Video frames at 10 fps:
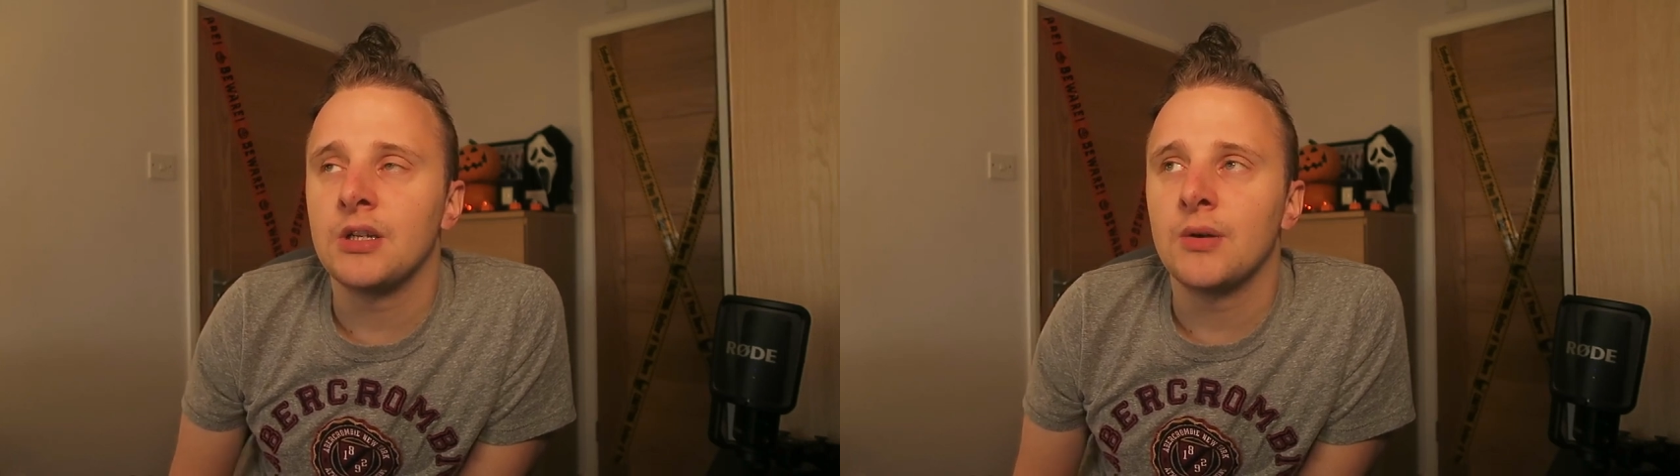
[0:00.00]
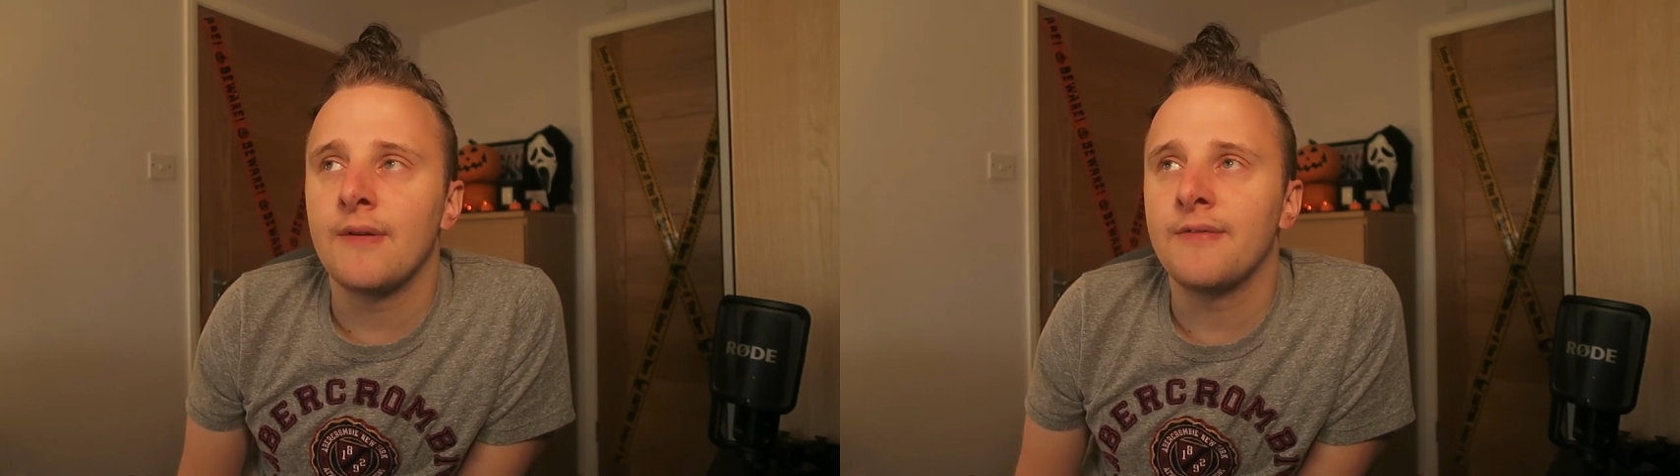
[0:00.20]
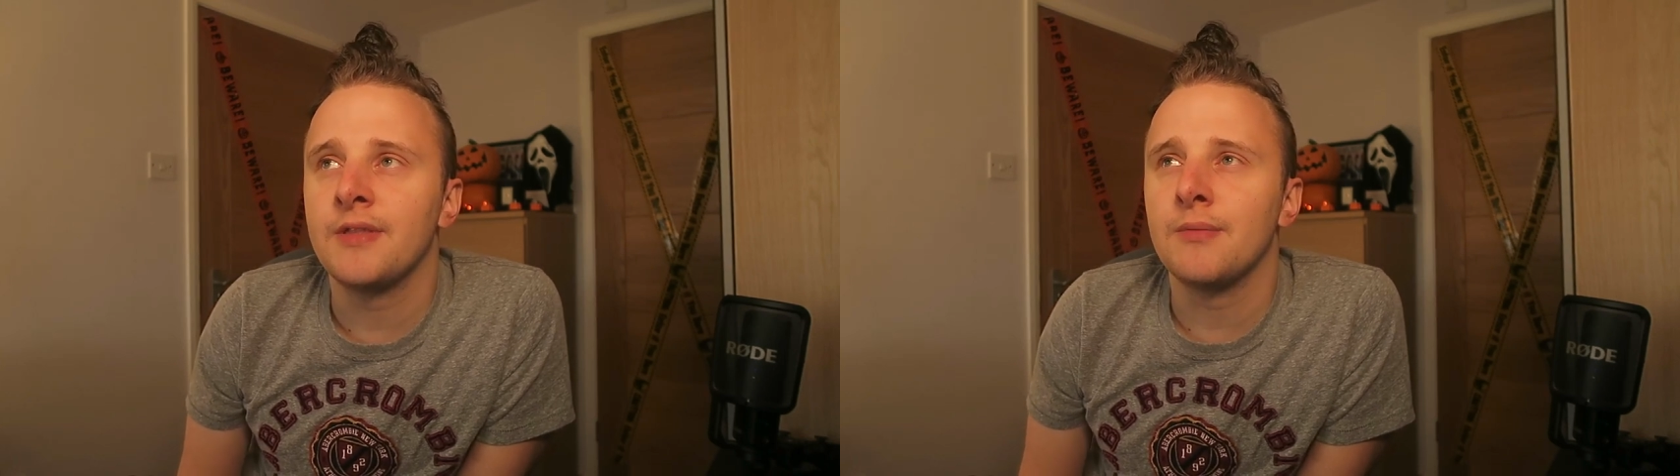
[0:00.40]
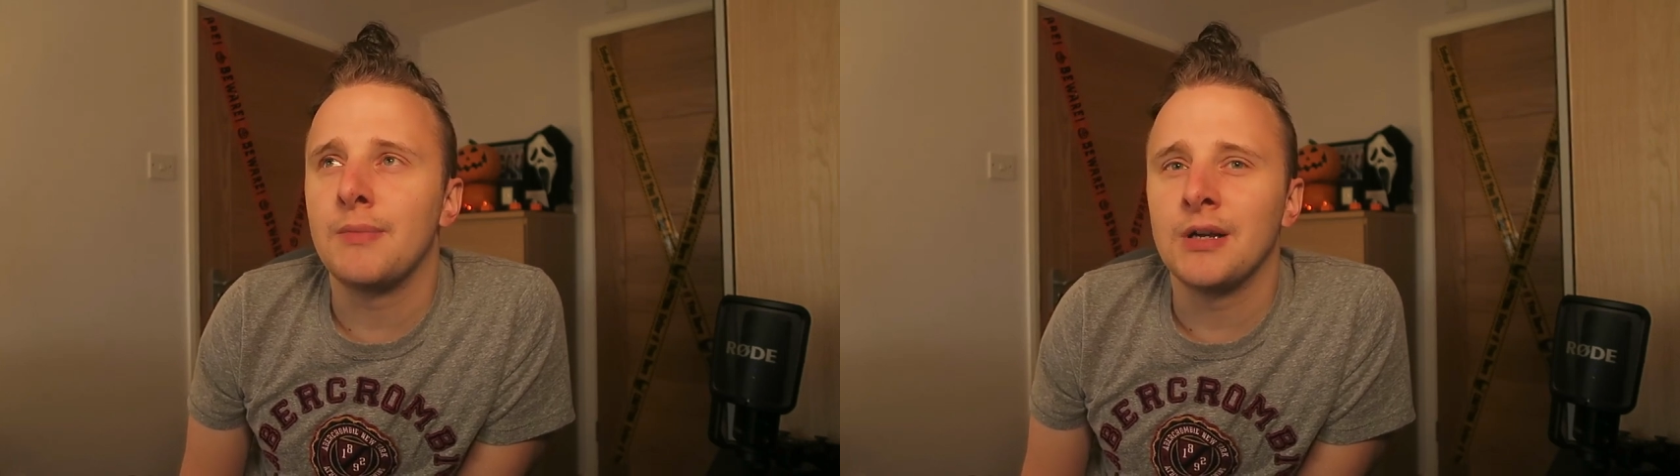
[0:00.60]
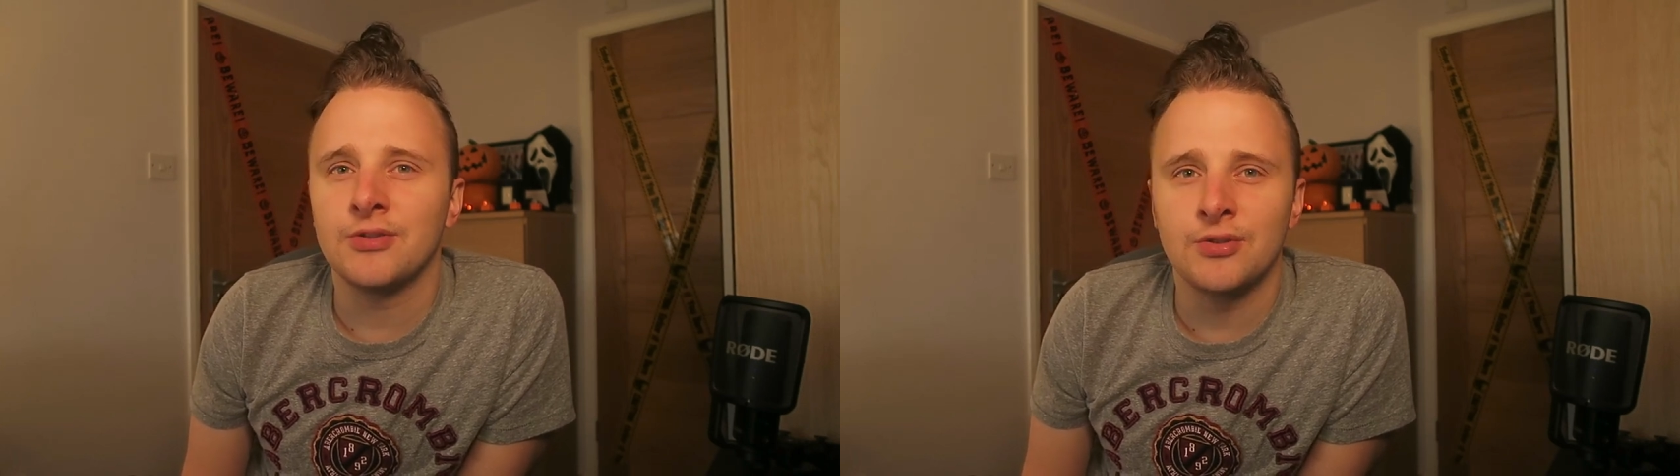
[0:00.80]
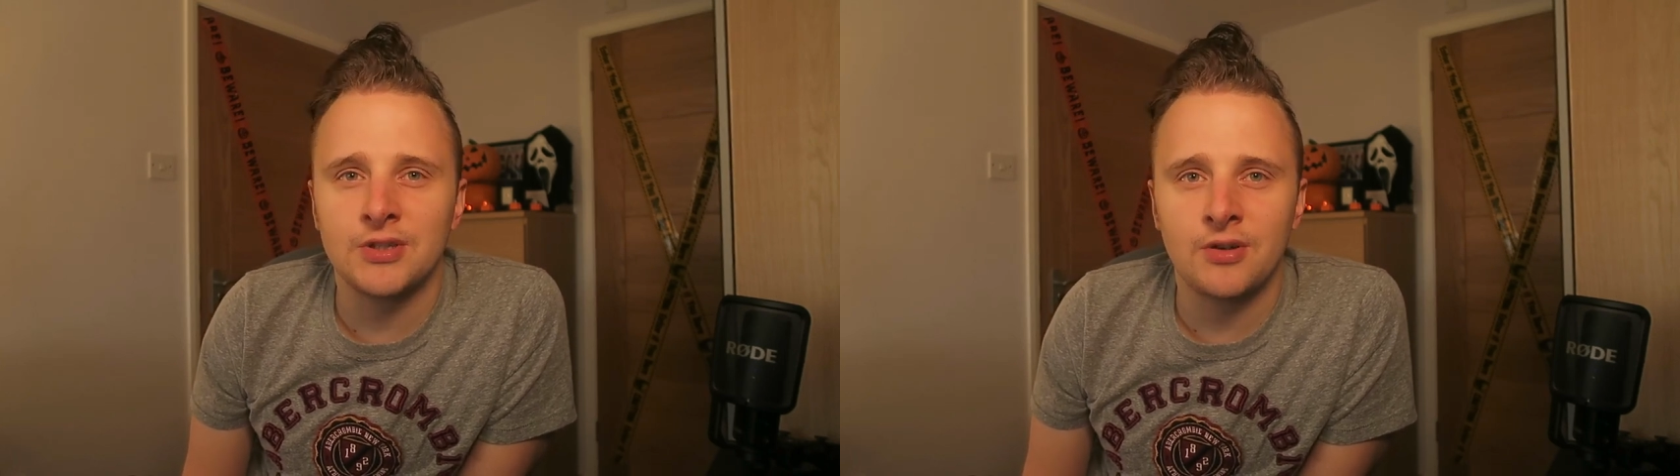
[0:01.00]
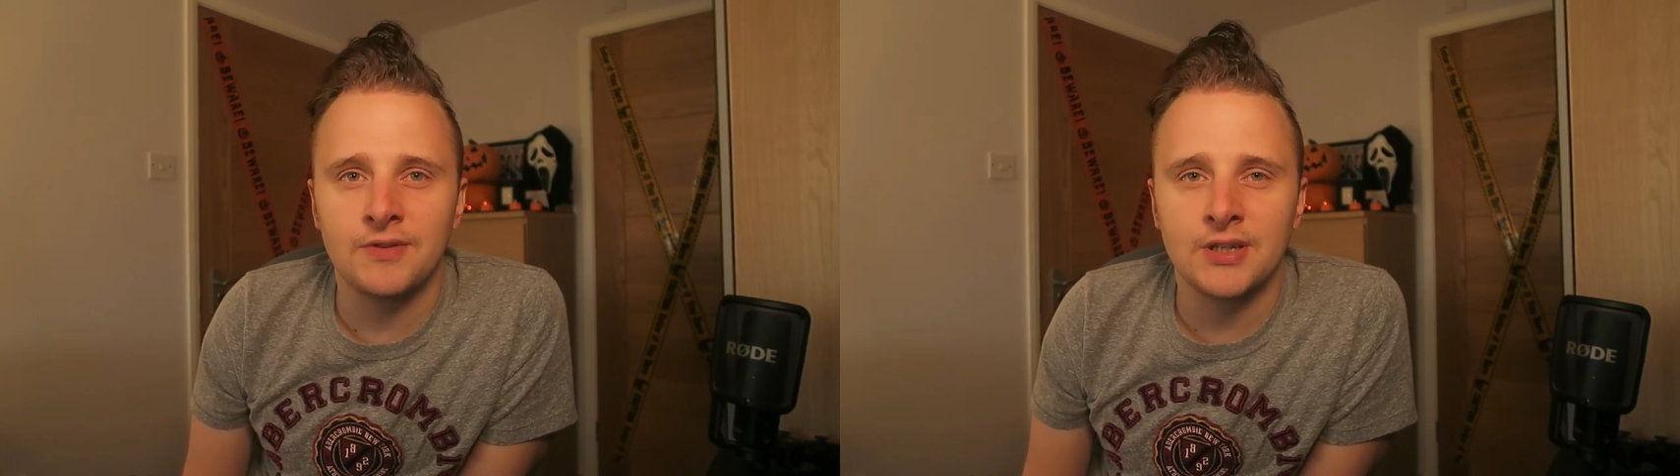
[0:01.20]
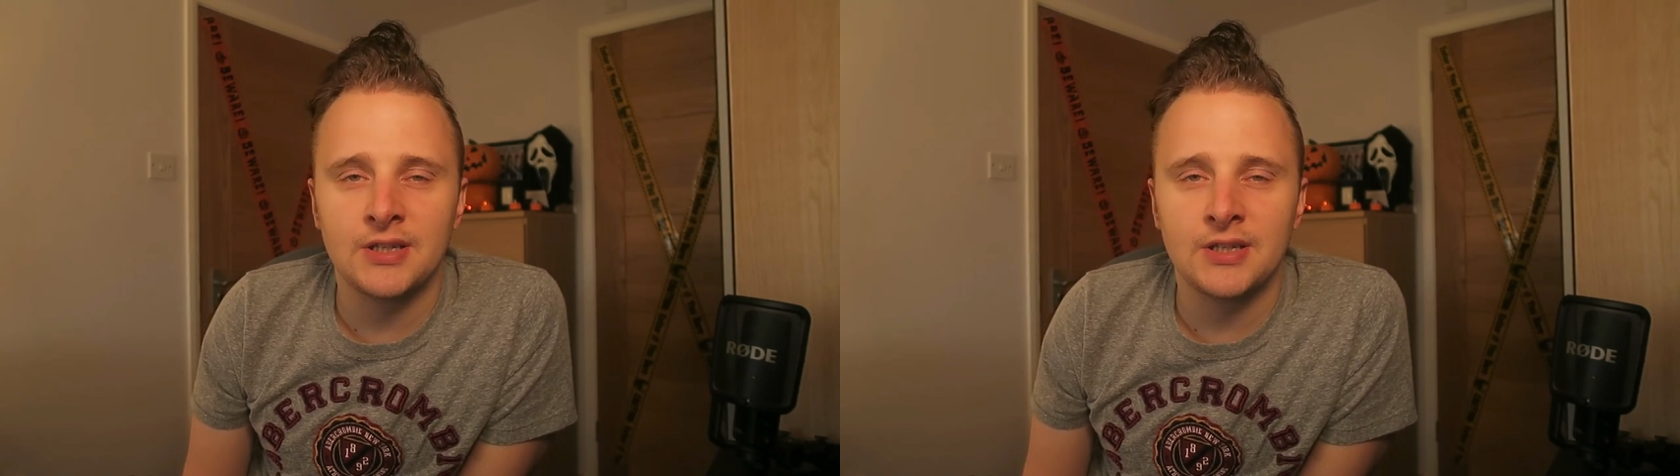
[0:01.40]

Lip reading: you know, everything that Miles does is obviously